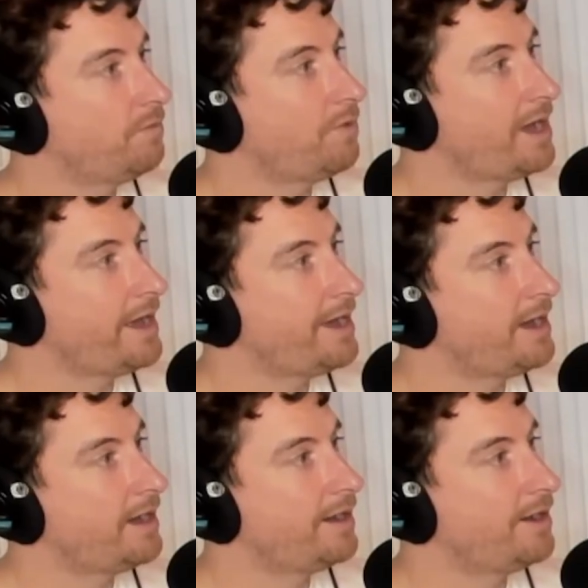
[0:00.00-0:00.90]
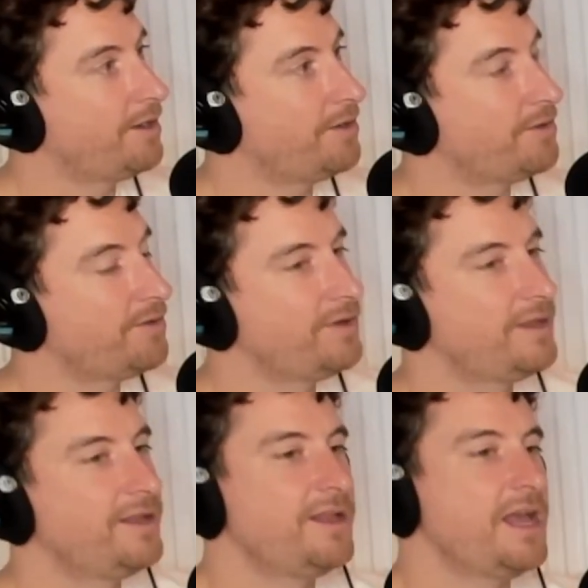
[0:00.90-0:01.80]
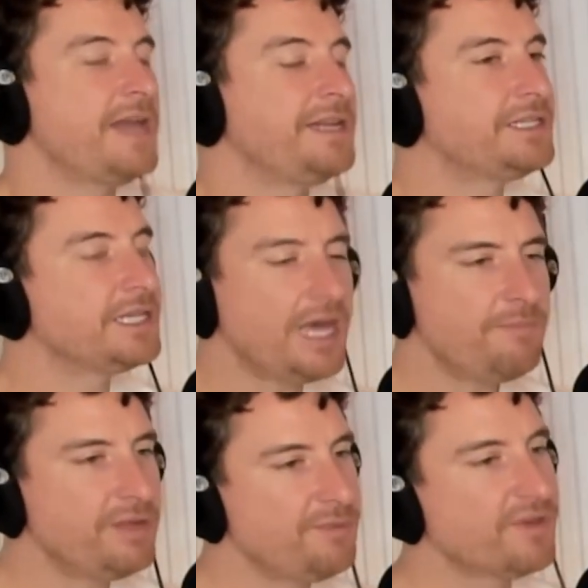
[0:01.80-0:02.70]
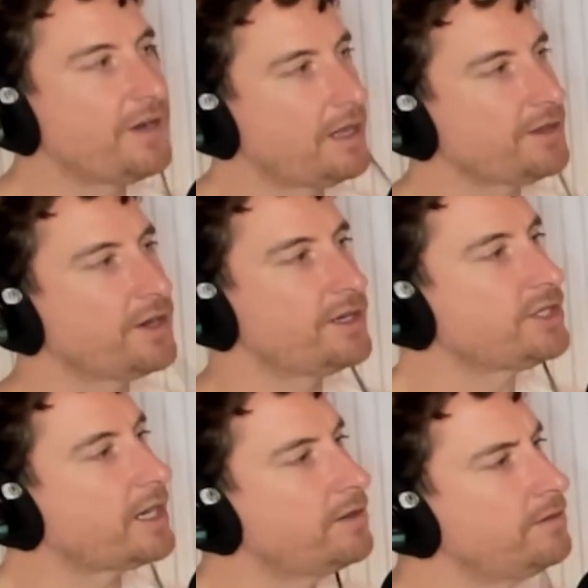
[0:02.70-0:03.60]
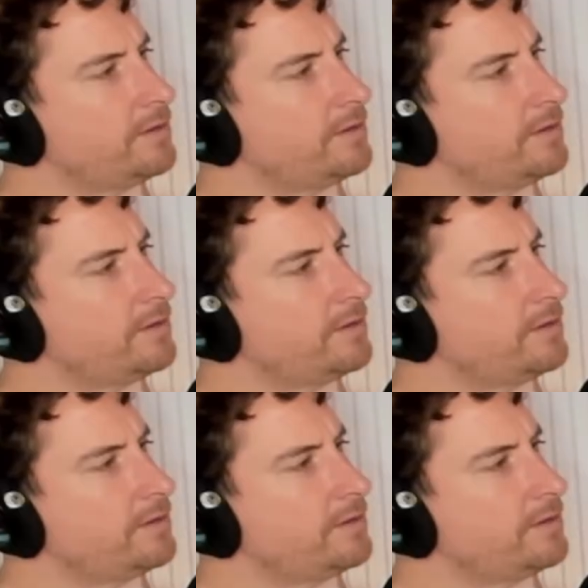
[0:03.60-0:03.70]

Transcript: Wow. Yeah. And did that Billy McFarland go to jail?